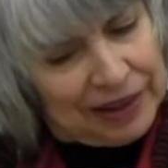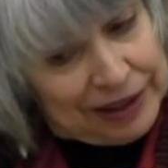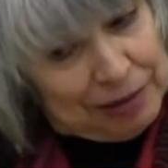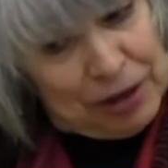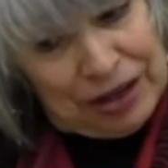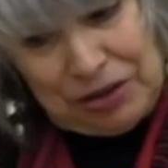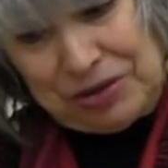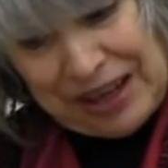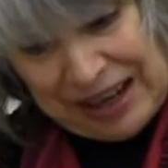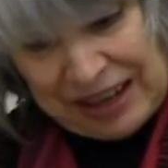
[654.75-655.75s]
the Imago
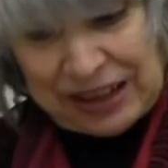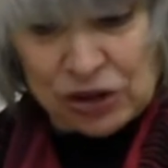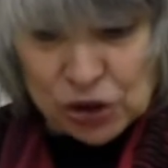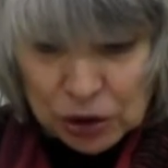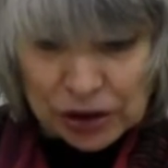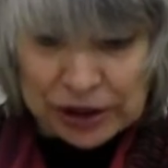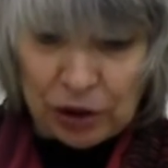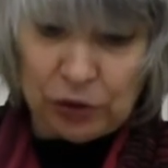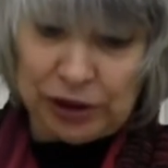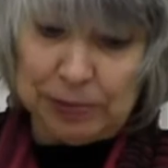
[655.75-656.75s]
Dei can surely
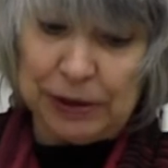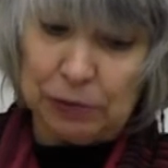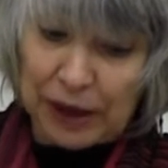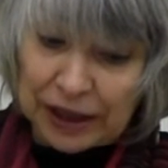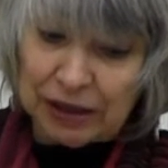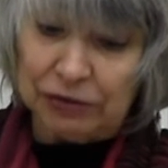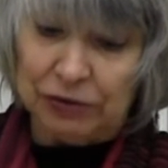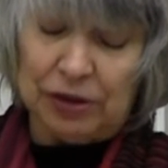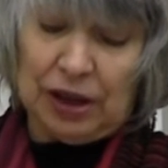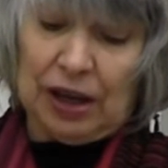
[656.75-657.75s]
only be read, of,
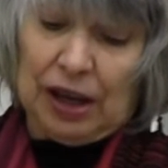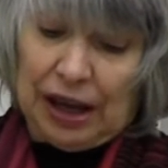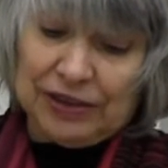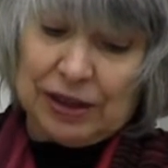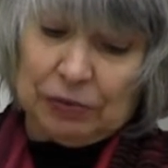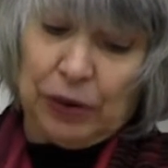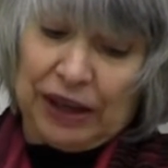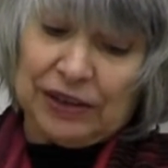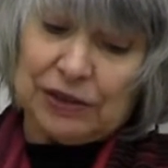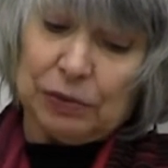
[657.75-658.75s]
as,
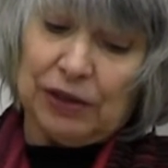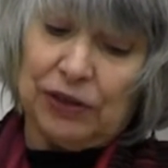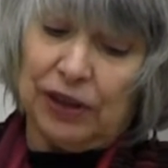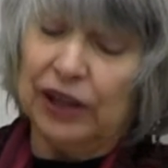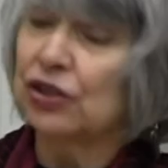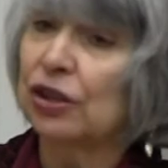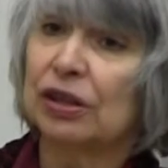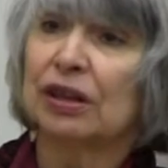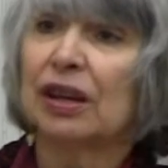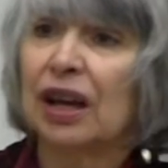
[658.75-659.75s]
read as a
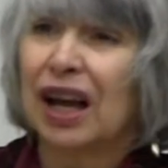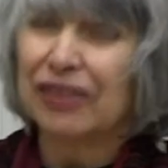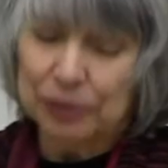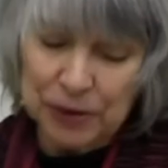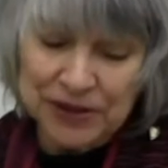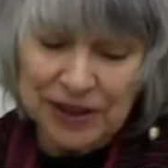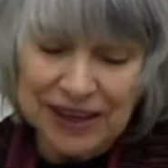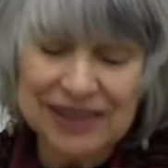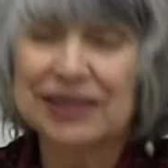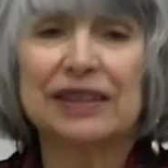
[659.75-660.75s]
revelation of
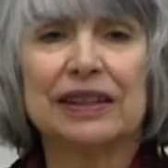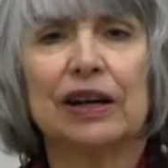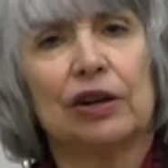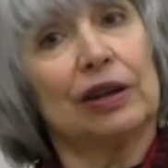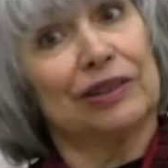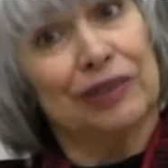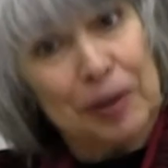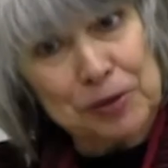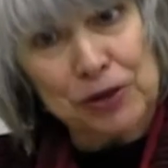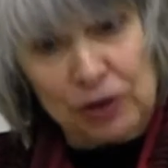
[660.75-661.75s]
precisely our
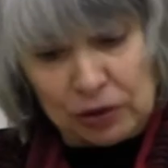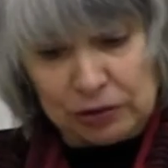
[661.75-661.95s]
exceptional